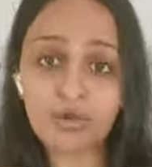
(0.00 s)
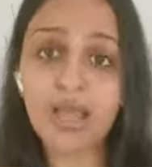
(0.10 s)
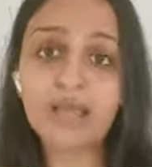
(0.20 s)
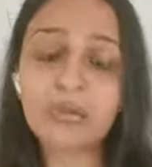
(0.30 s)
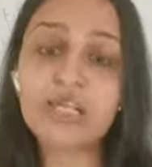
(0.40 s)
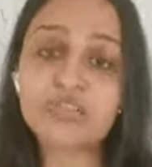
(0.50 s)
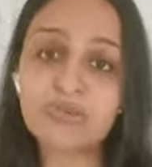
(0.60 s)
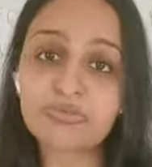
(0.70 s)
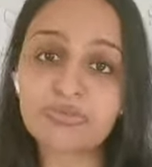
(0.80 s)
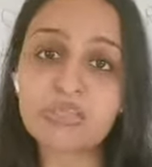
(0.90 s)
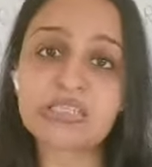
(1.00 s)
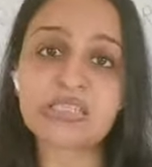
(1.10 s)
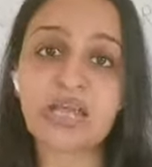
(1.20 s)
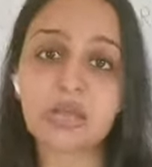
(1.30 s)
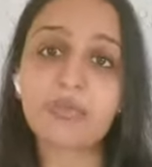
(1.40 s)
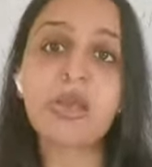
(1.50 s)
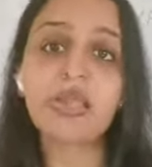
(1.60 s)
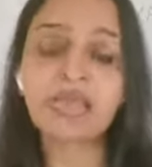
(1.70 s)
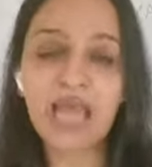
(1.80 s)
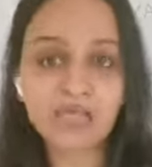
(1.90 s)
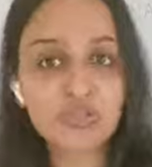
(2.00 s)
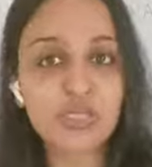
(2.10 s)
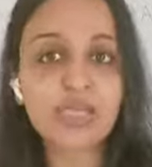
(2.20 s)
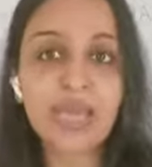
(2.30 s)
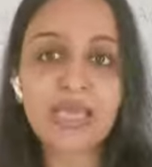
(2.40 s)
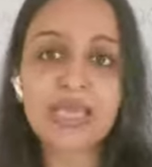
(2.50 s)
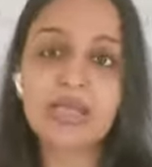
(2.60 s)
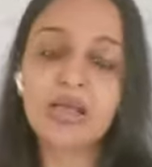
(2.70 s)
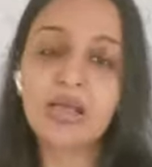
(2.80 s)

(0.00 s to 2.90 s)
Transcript: trying millets for the first time, they actually like